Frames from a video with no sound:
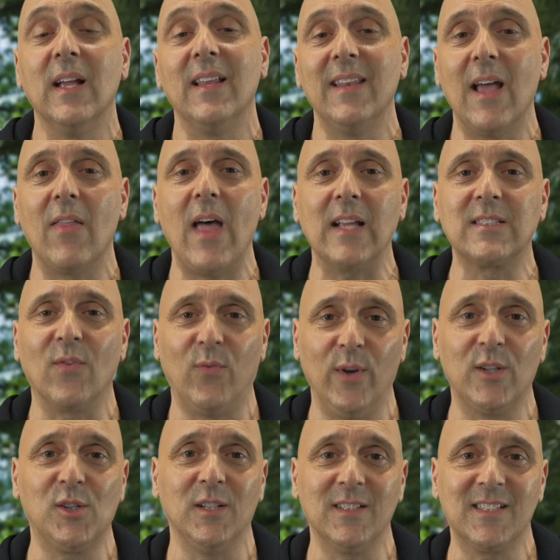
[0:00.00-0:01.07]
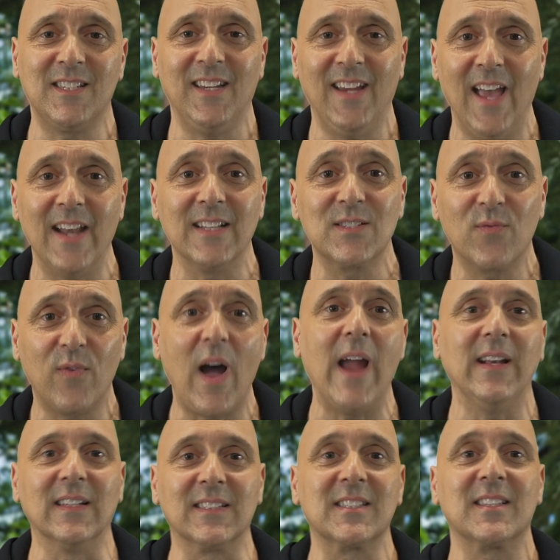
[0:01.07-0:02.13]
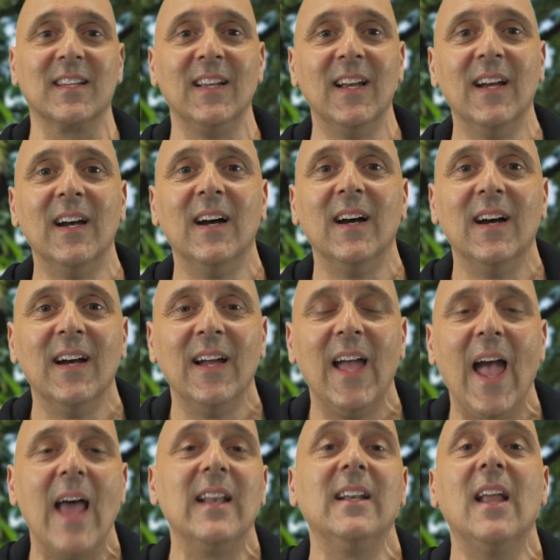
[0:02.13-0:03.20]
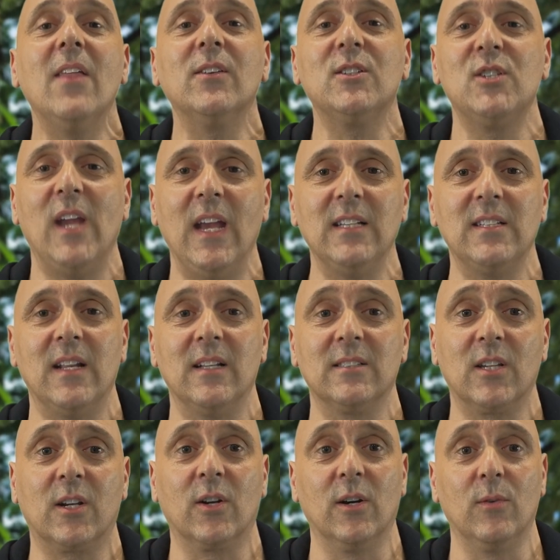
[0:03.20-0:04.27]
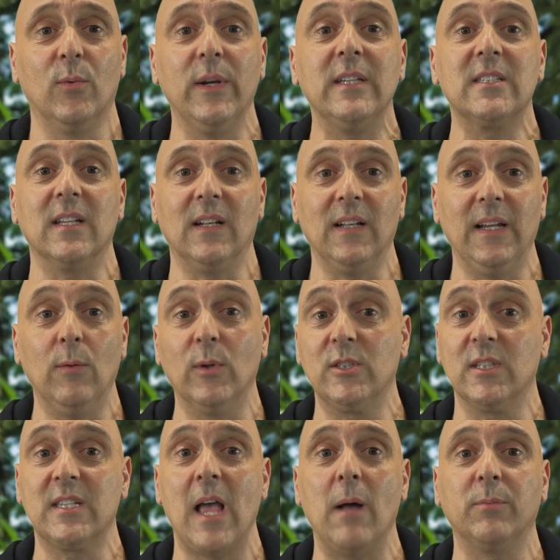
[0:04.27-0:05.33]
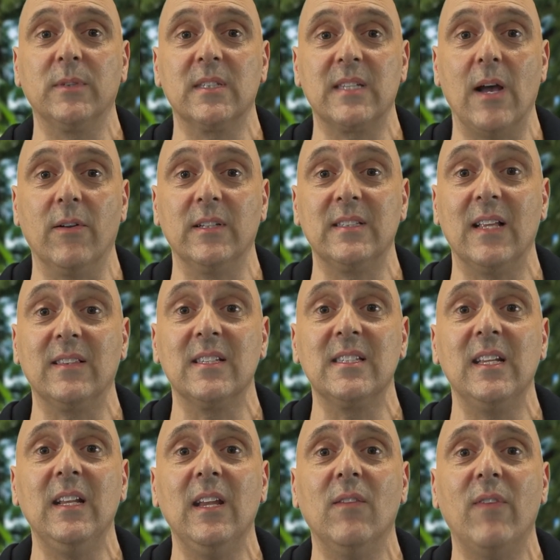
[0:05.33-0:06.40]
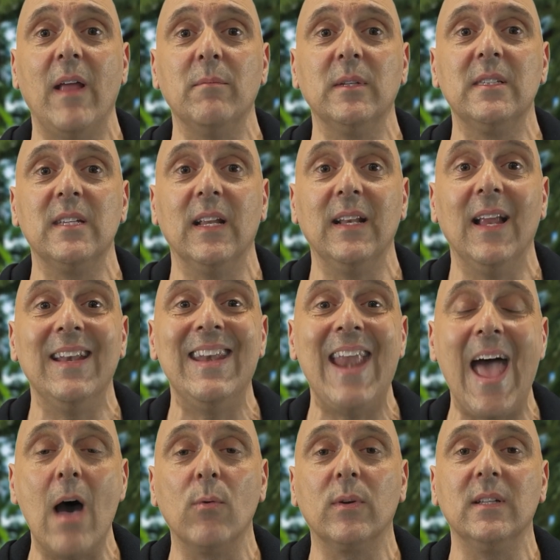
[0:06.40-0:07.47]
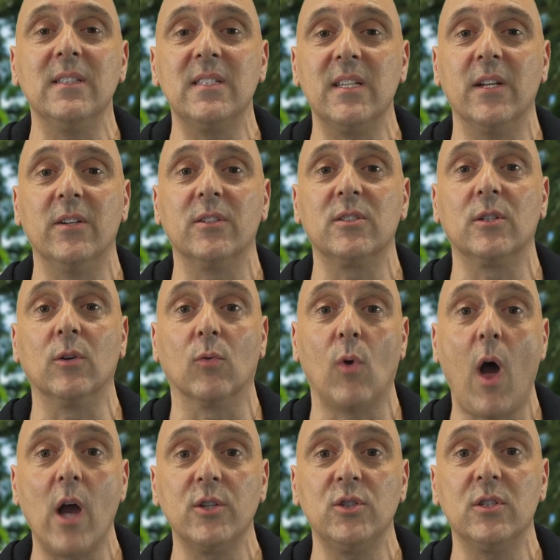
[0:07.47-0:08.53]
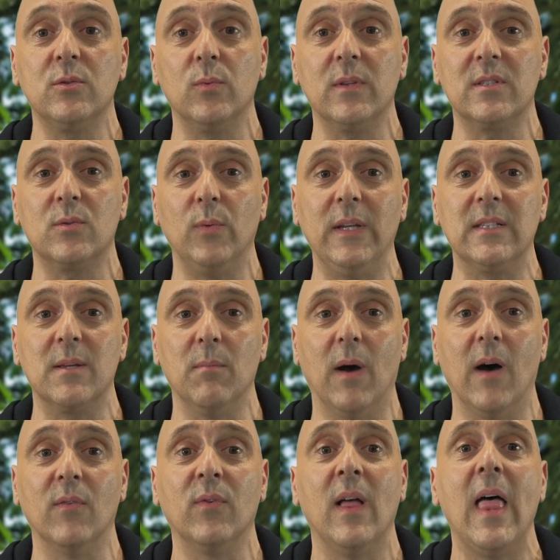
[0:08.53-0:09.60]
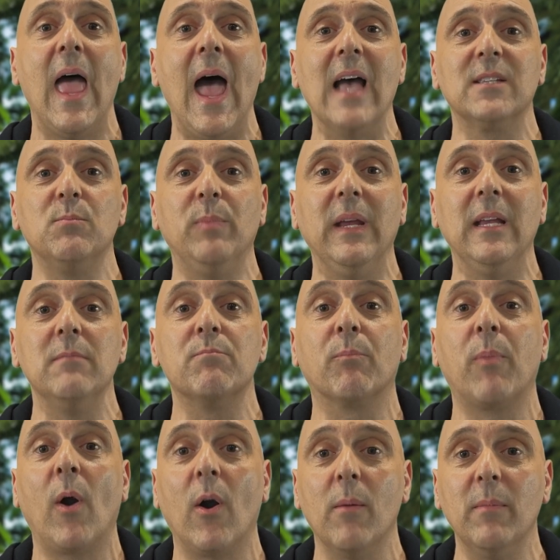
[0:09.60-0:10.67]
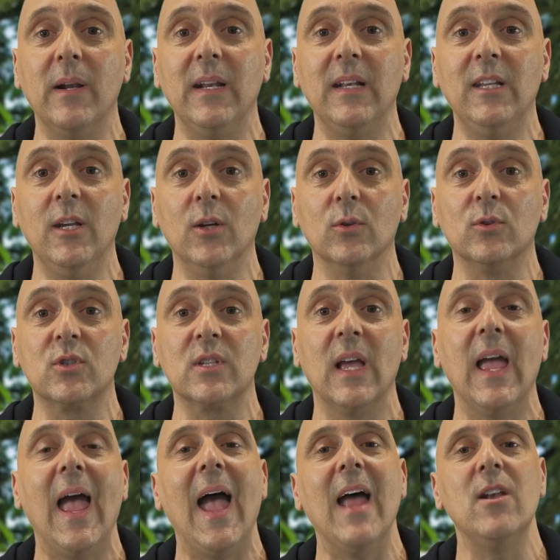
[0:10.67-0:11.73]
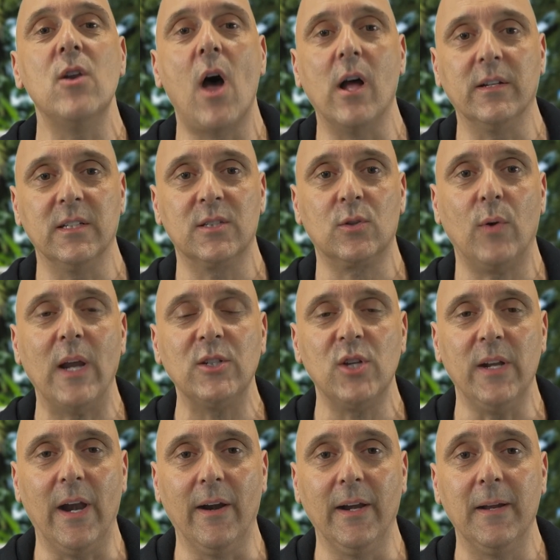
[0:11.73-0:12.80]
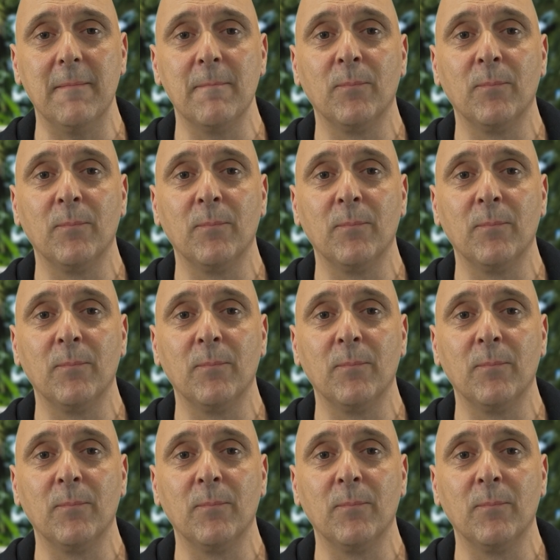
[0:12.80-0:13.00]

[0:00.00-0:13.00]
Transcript: Now that's efficiency at its finest. And another change that has occurred recently, which has helped us out, is that the City of Edmonton now considers garages with suites above as being permitted use and not discretionary.